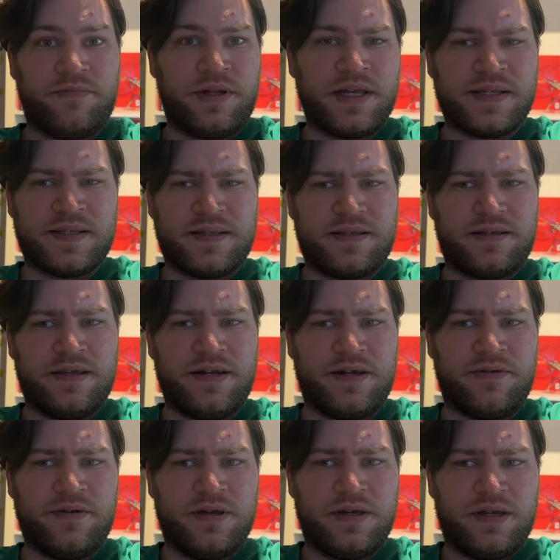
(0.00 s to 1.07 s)
Plus, you
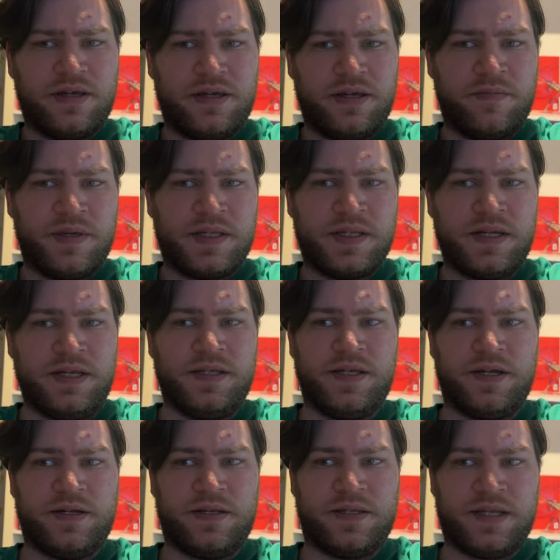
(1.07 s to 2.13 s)
know, it makes it
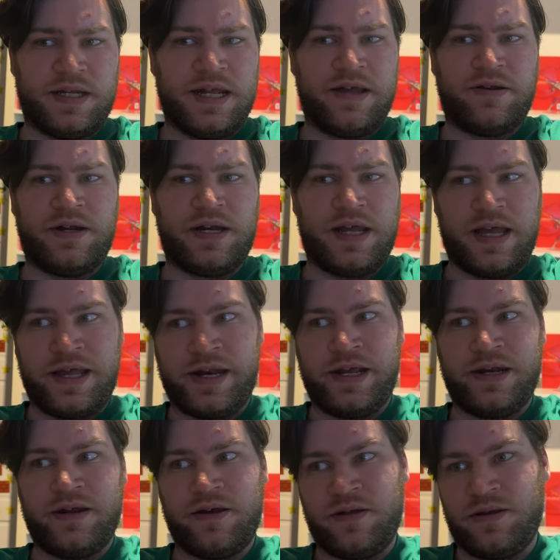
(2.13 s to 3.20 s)
easier to sit down and
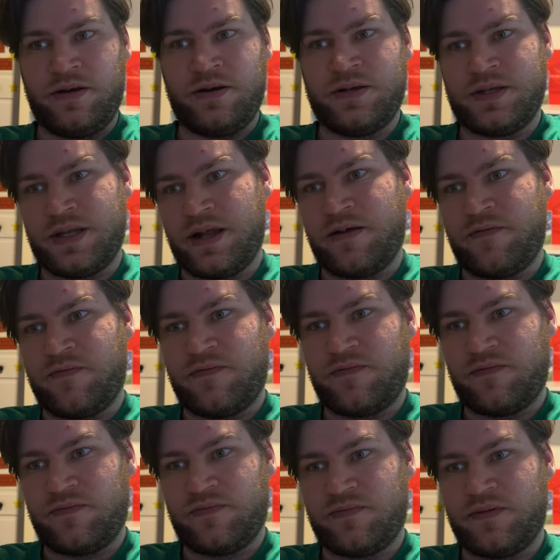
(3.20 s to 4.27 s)
edit other stuff.
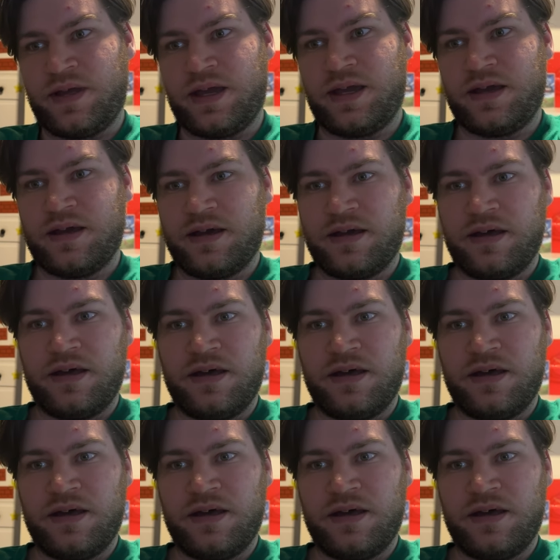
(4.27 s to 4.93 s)
Like,